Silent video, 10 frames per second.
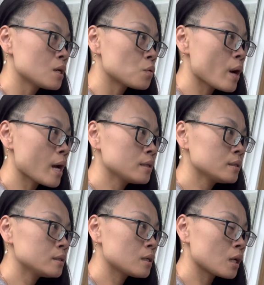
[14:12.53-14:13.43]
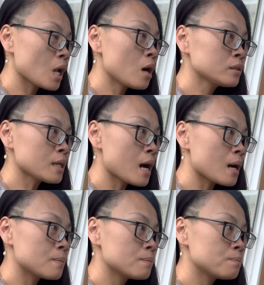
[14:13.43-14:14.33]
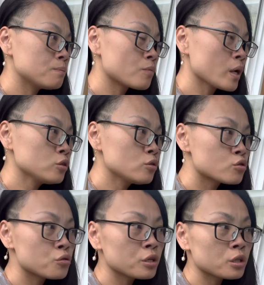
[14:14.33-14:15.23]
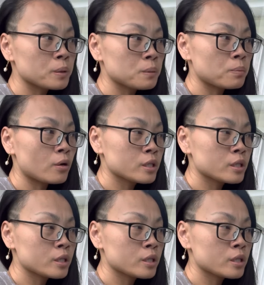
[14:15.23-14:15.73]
when a lot of time, when you trigger people,